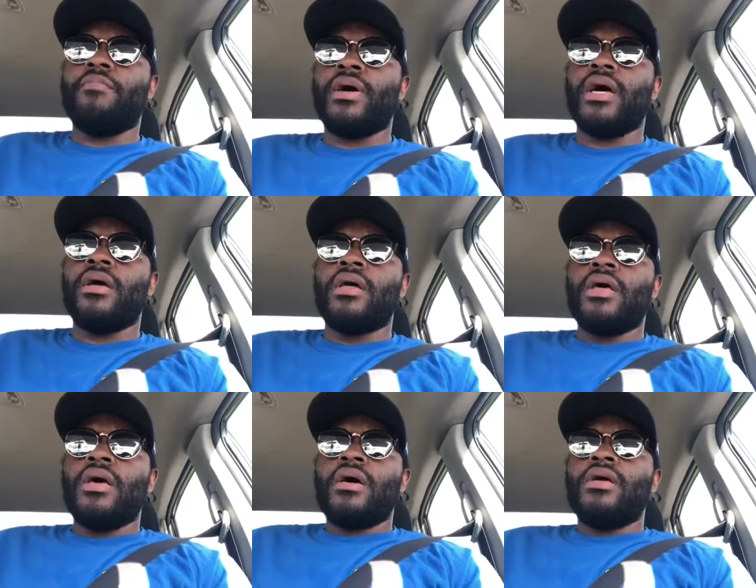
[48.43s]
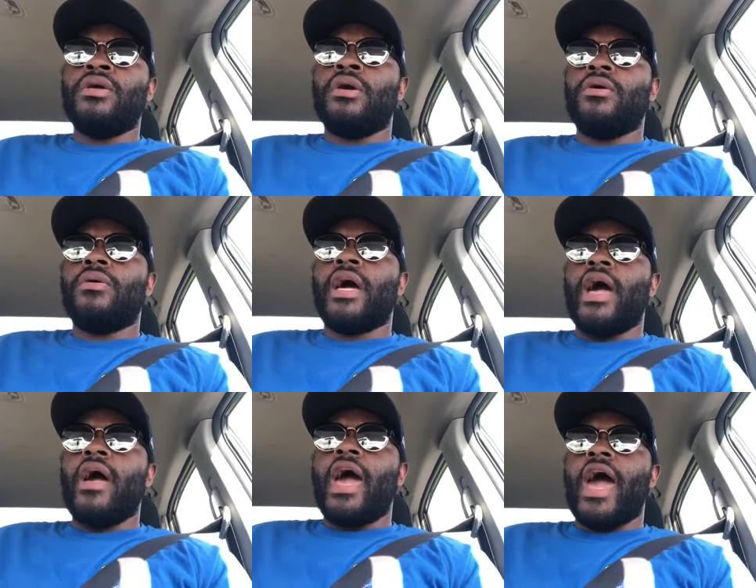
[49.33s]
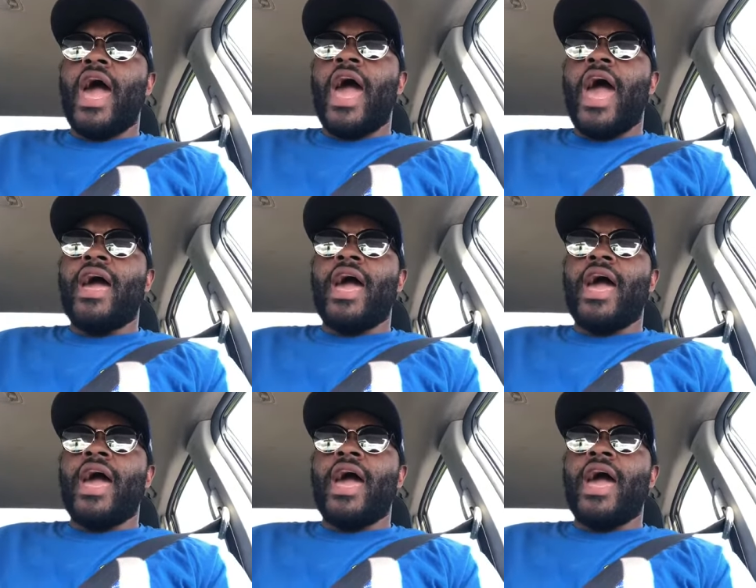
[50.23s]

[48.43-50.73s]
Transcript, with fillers: But, you know, at,